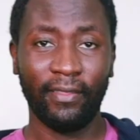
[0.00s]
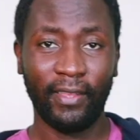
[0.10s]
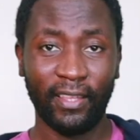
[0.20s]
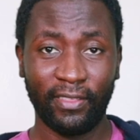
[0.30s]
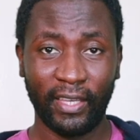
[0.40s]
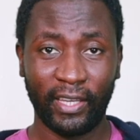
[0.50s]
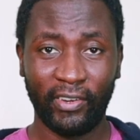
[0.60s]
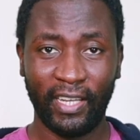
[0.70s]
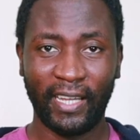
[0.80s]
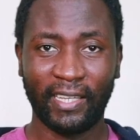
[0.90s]
The other thing I
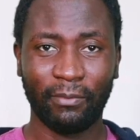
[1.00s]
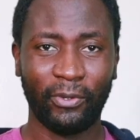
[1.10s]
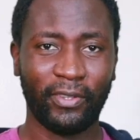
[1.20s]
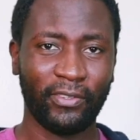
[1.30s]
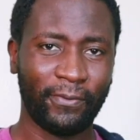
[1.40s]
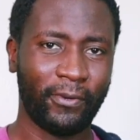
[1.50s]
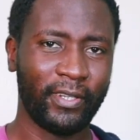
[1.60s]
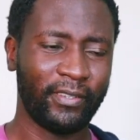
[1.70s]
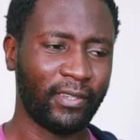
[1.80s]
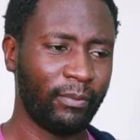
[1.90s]
really like about this
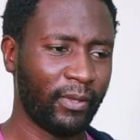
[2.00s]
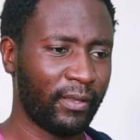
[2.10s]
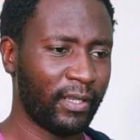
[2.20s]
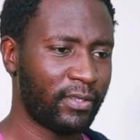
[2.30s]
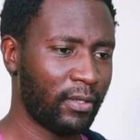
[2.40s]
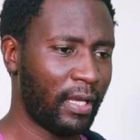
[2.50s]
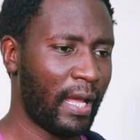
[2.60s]
phone is something that